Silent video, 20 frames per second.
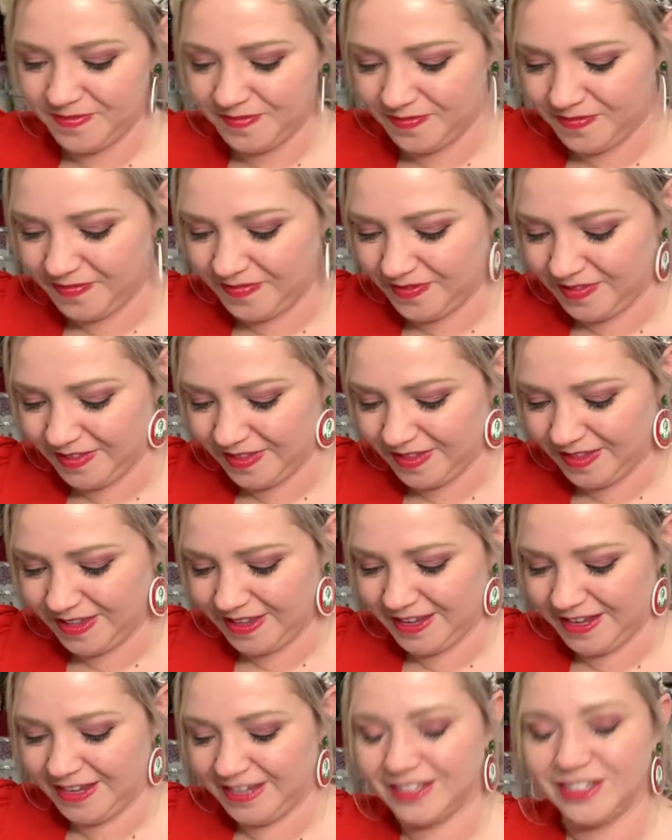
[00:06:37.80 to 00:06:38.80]

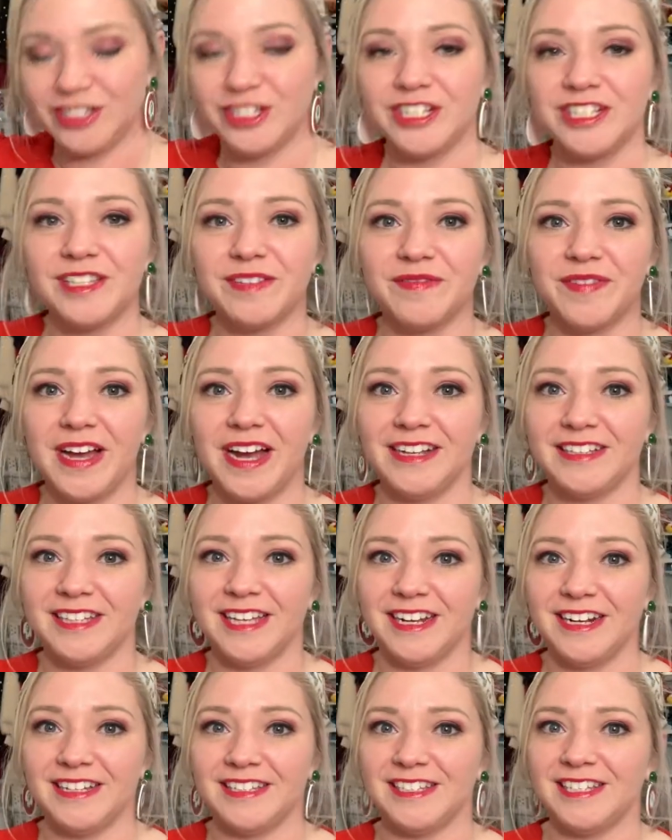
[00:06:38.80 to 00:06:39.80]
Just the fact
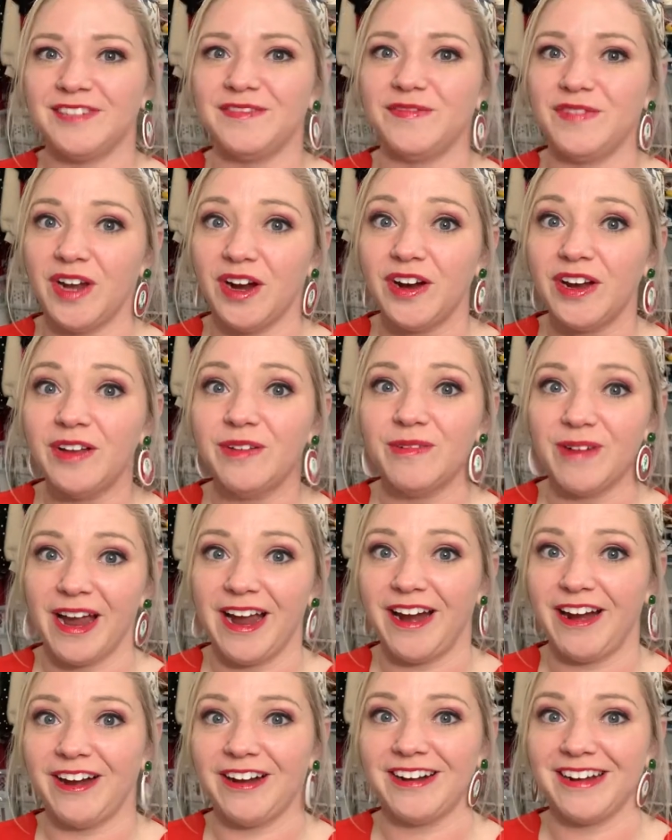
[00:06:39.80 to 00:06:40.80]
that it said very
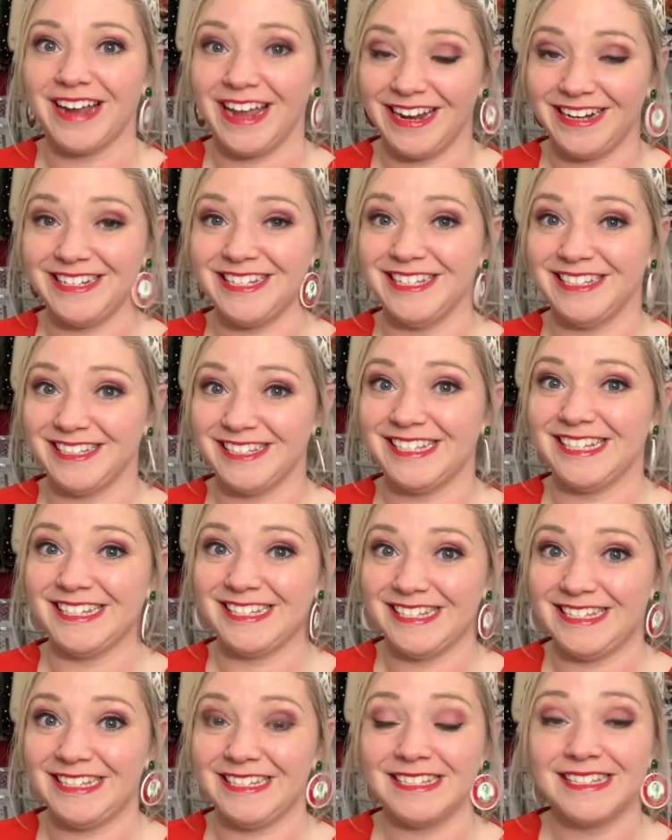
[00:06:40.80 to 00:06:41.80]
rare nineteen
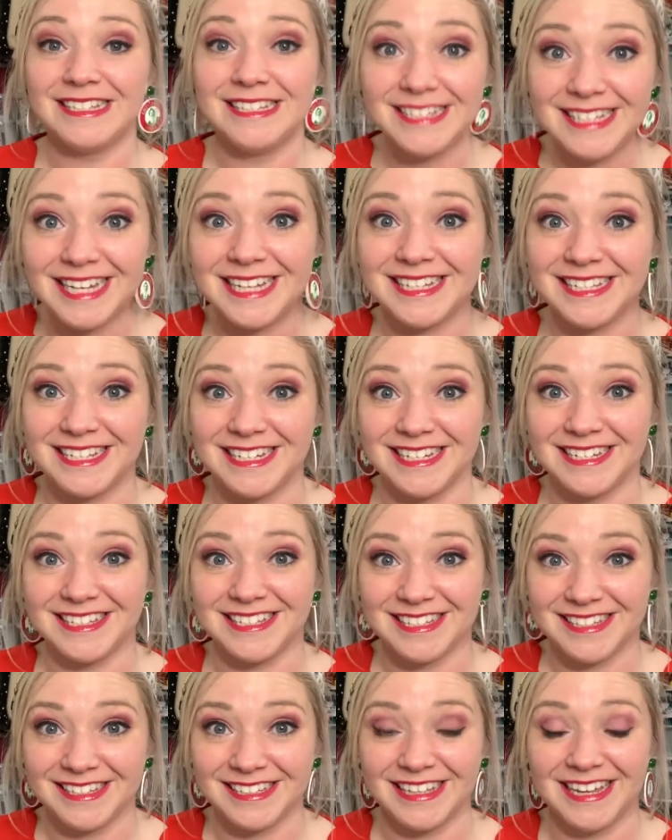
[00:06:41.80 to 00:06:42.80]
sixties.
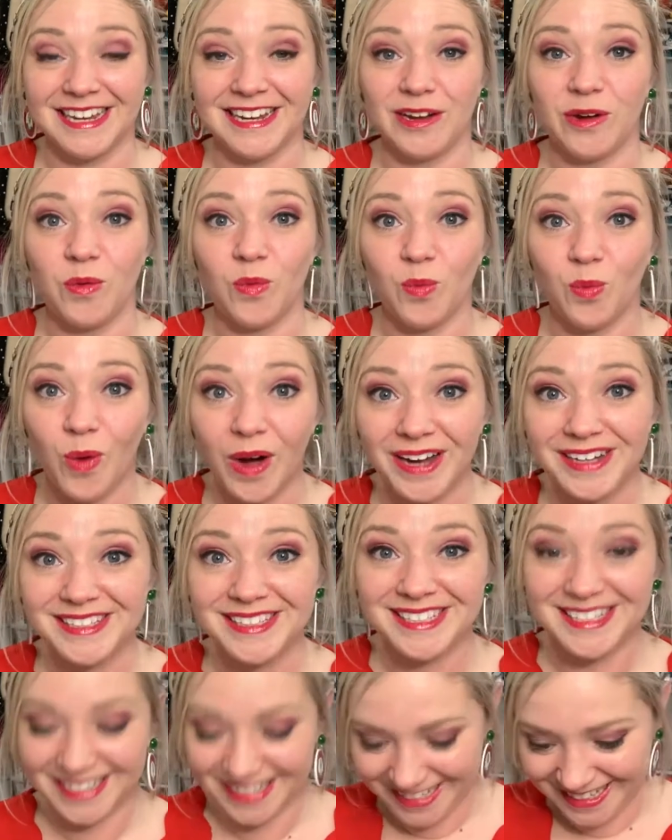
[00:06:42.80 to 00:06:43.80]
sixties, like
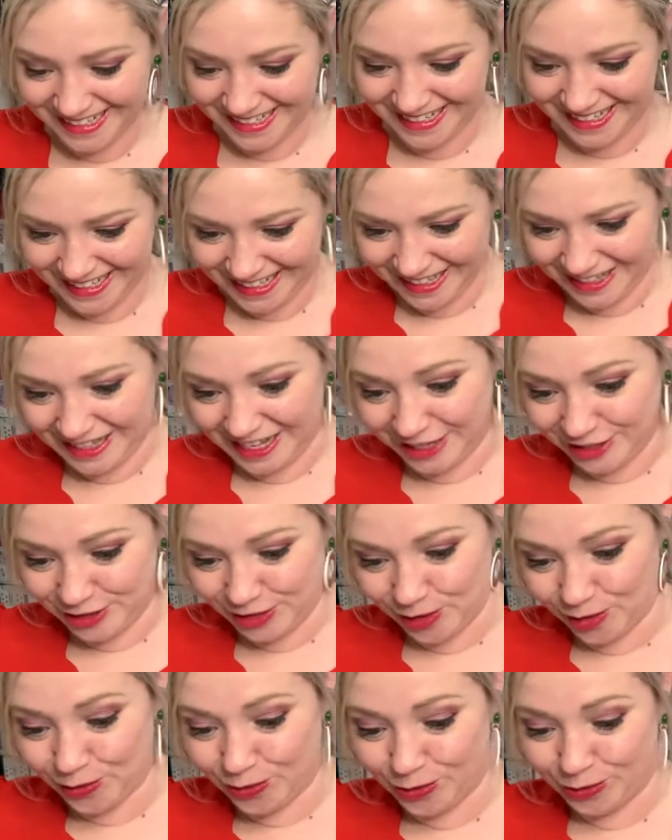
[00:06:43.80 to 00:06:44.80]
what? That's
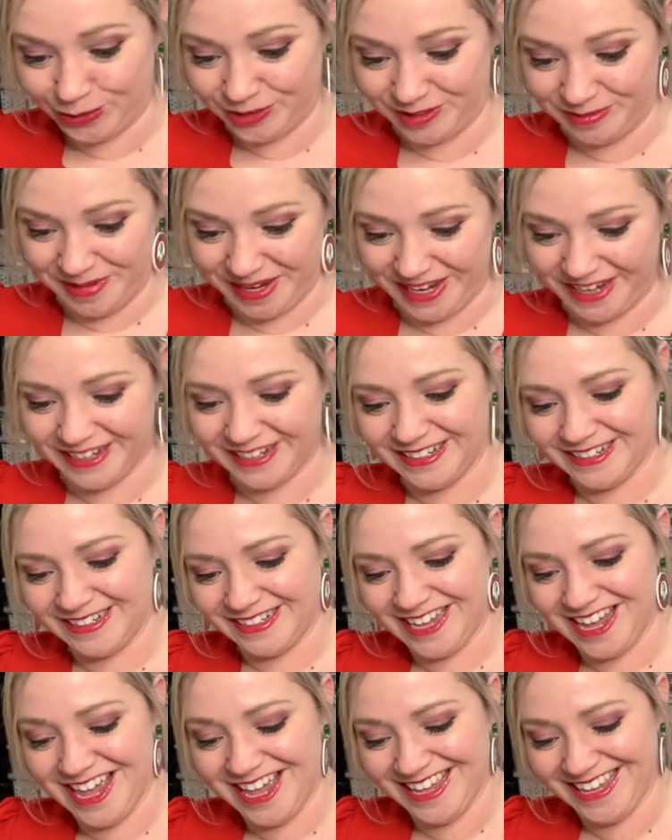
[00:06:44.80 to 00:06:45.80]
so cool to me.
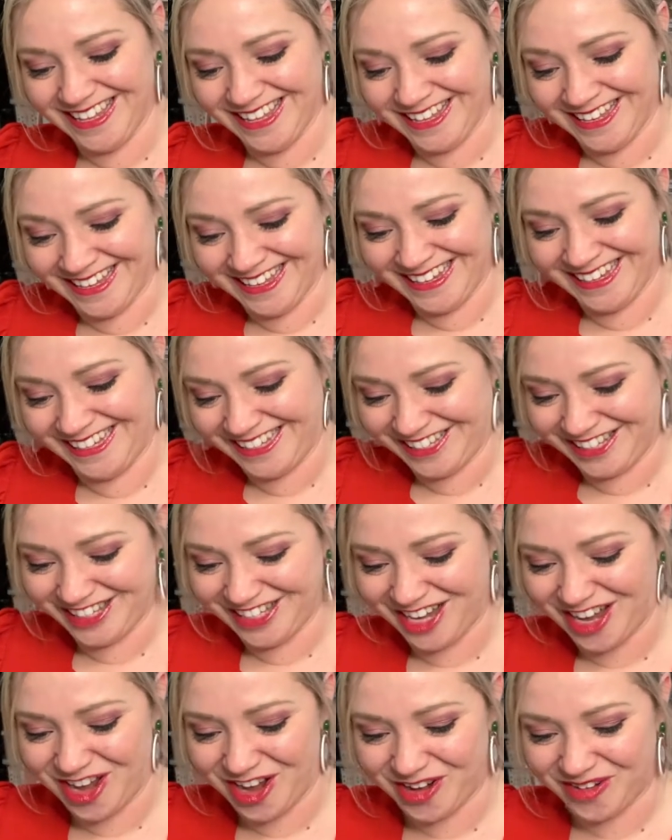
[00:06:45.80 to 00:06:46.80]
So,
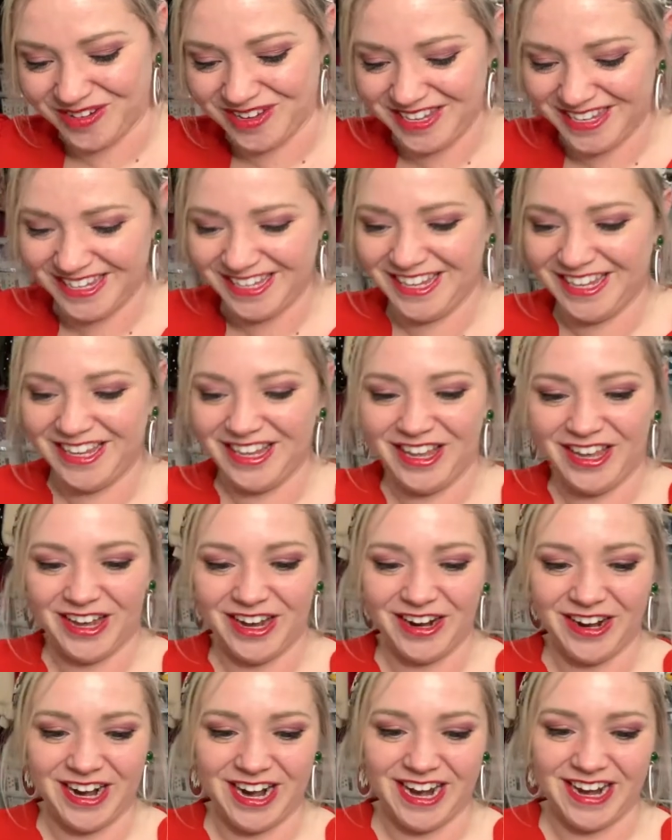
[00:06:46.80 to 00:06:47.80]

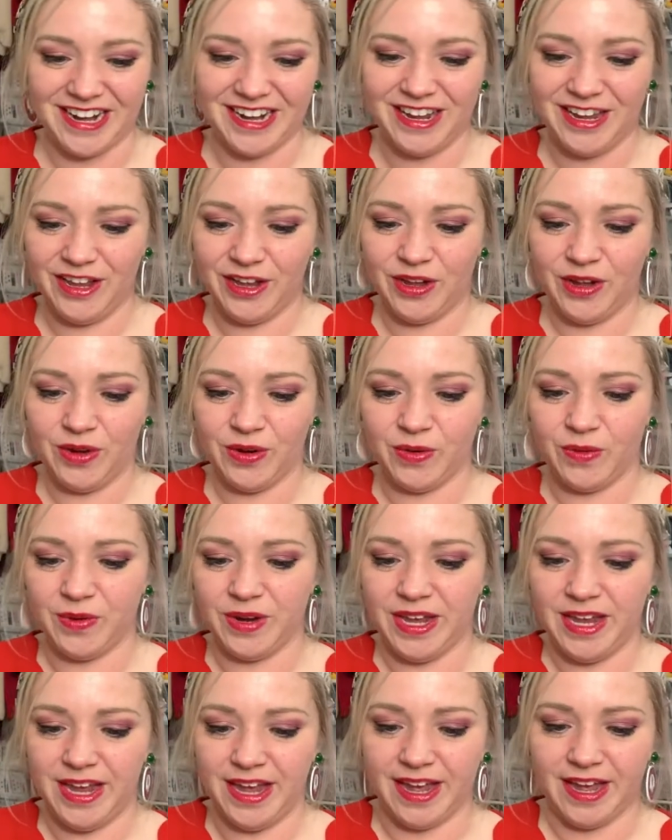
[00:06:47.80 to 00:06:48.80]
all right,
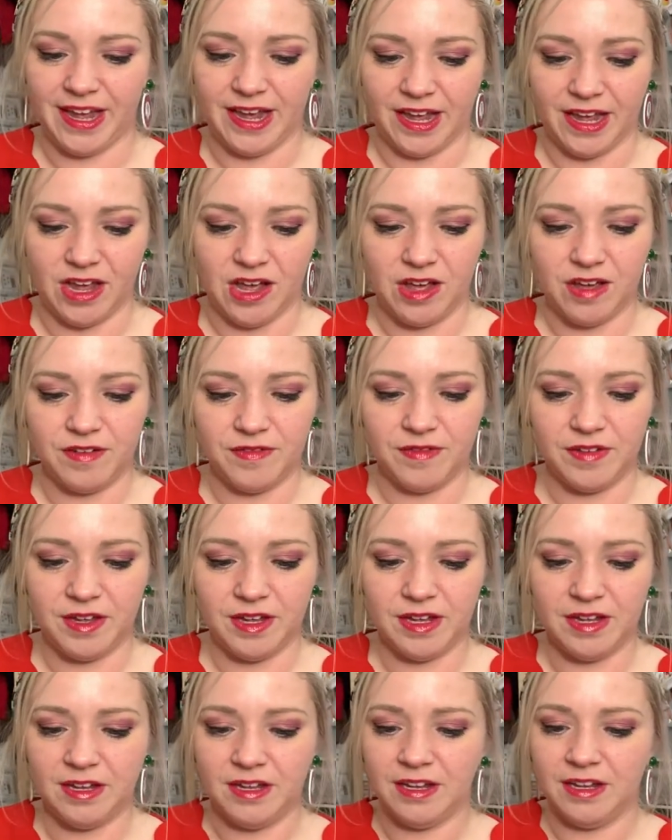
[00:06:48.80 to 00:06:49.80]
we have,
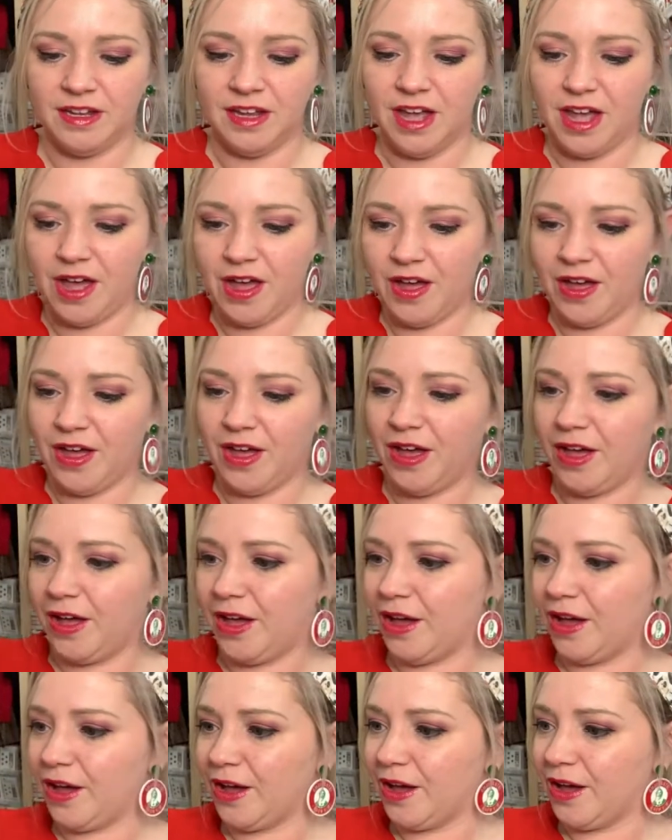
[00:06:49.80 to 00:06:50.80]

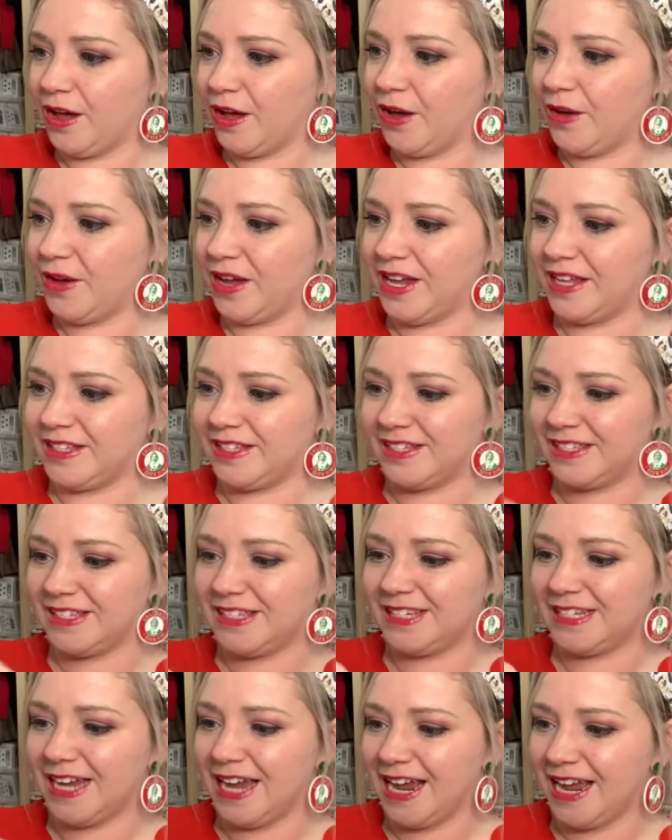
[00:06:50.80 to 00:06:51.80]
oh, it's
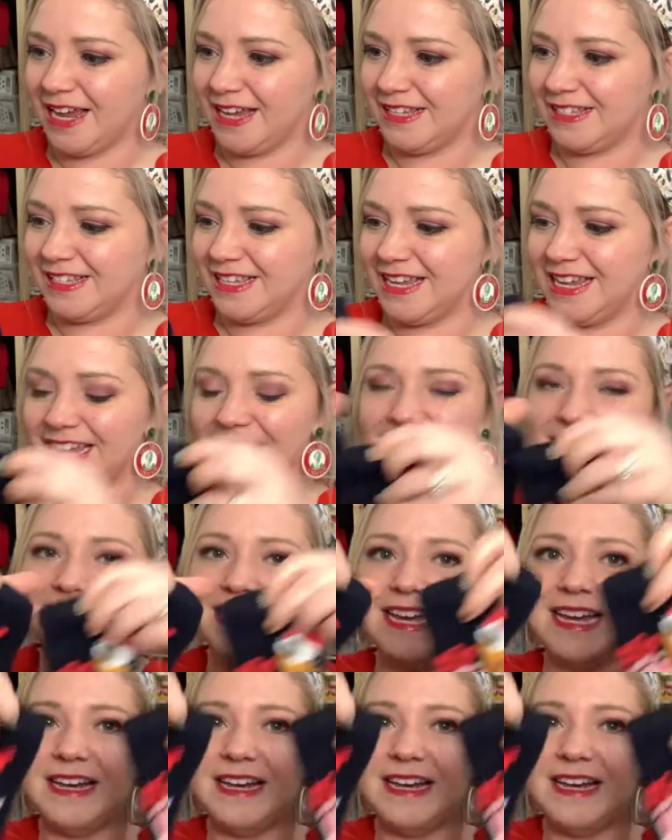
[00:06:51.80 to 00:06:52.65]
Daisy.